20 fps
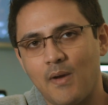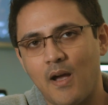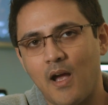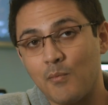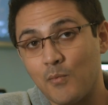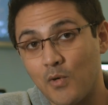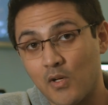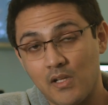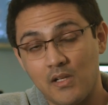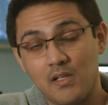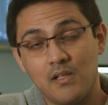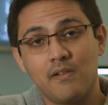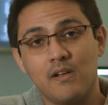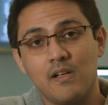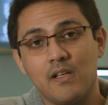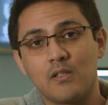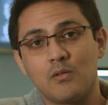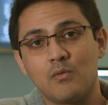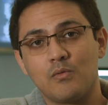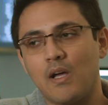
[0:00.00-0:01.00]
I'm gonna leave a
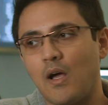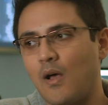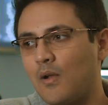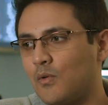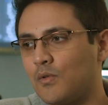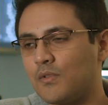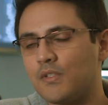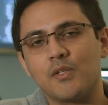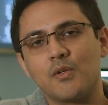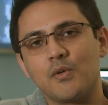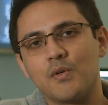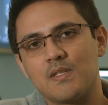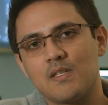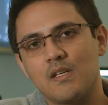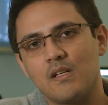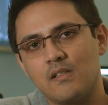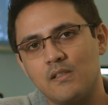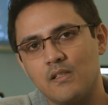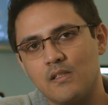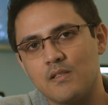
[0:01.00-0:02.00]
link to download
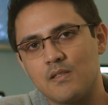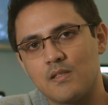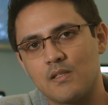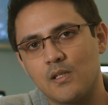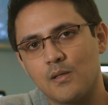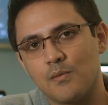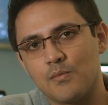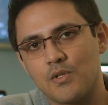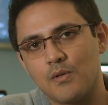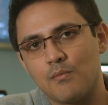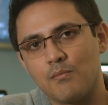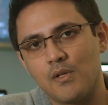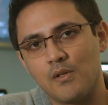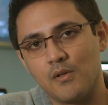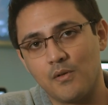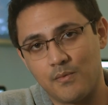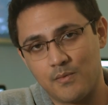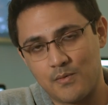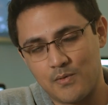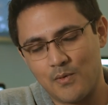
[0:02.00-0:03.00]
Denoiser in the description
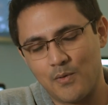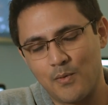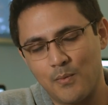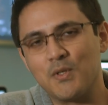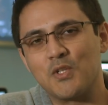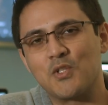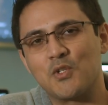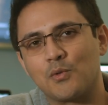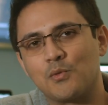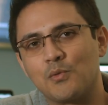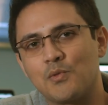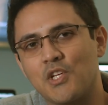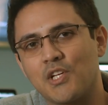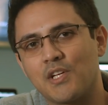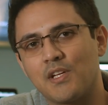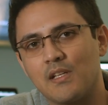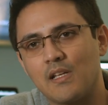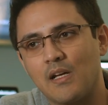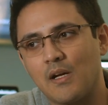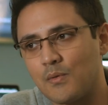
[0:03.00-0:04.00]
below, so be sure to
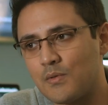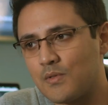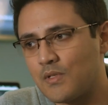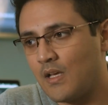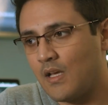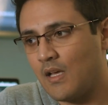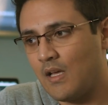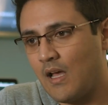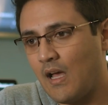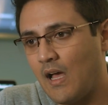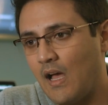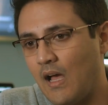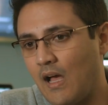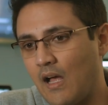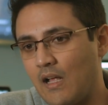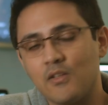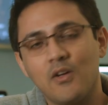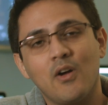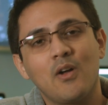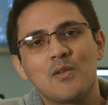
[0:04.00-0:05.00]
check it out.
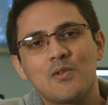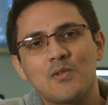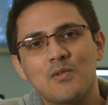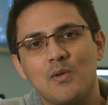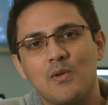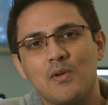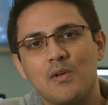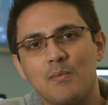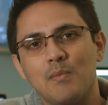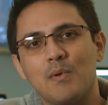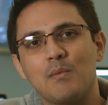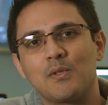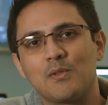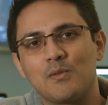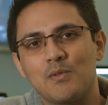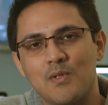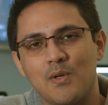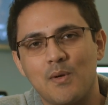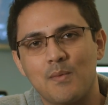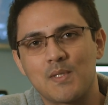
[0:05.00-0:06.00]
And also remember
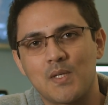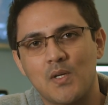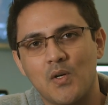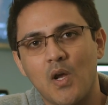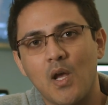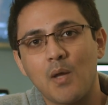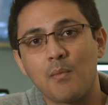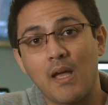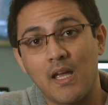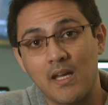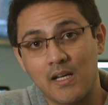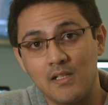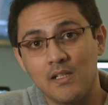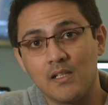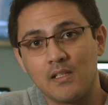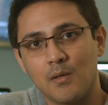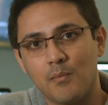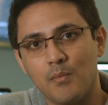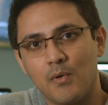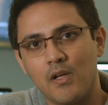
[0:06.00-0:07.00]
to subscribe and
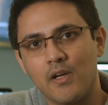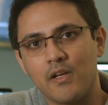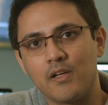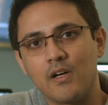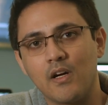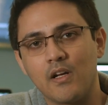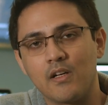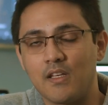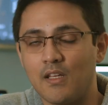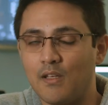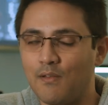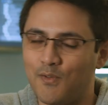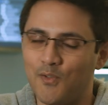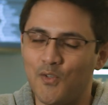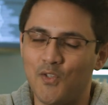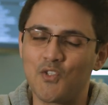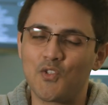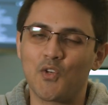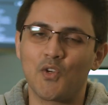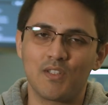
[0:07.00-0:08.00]
click the bell icon if
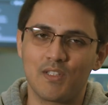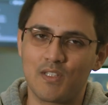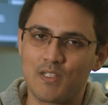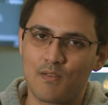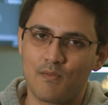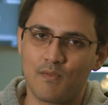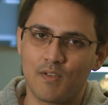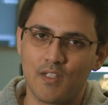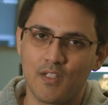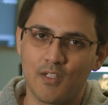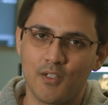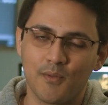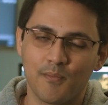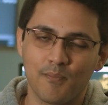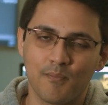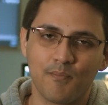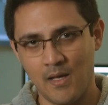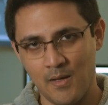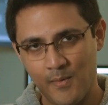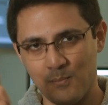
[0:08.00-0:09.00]
you enjoyed this video.
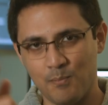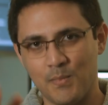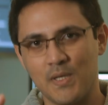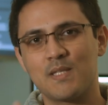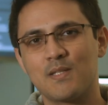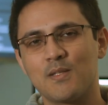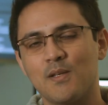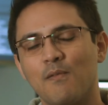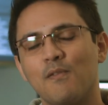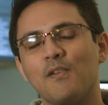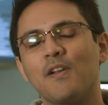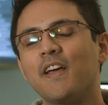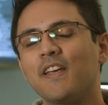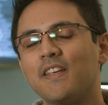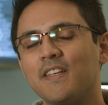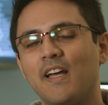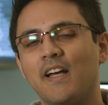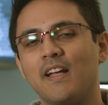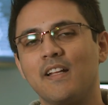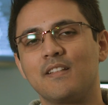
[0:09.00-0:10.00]
Best of
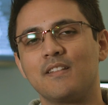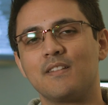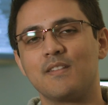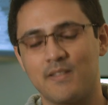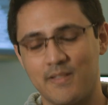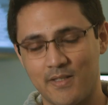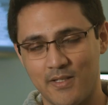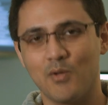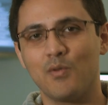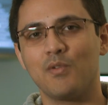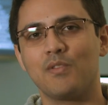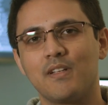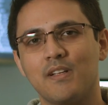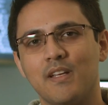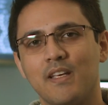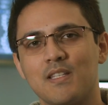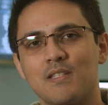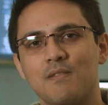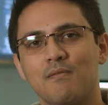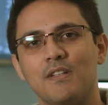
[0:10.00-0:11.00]
luck and see you in the
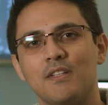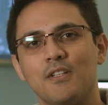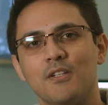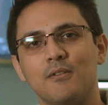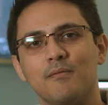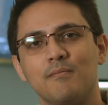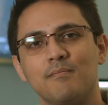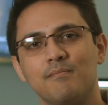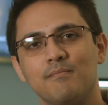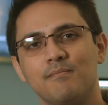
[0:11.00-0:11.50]
next video.